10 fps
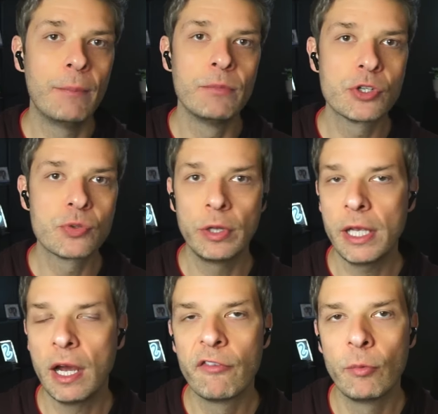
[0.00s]
just really
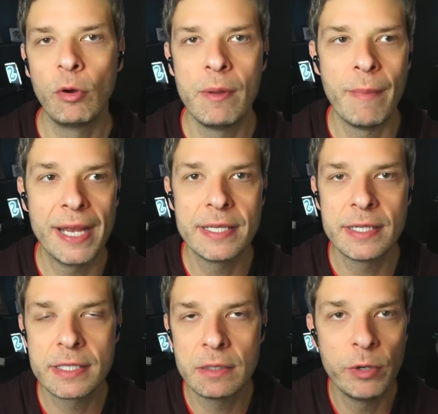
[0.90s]
comfortable in my
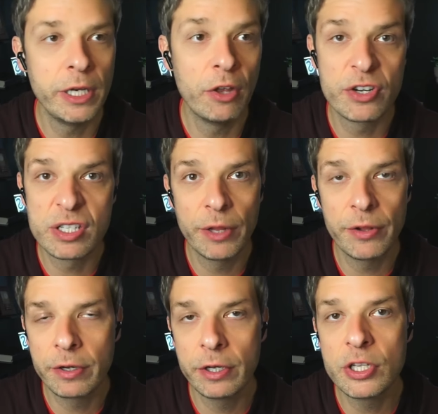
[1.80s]
system. We know there's some
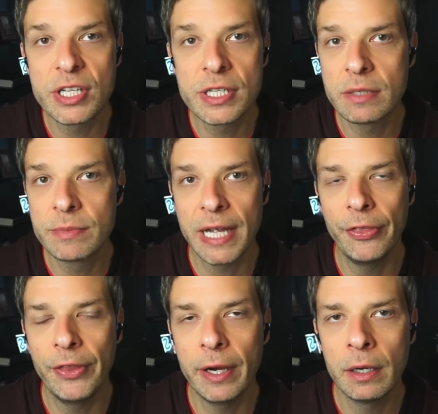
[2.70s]
other good systems
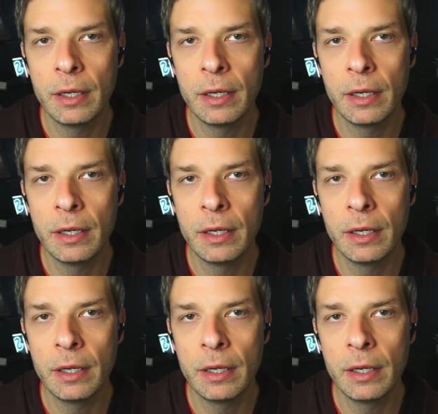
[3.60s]
out there.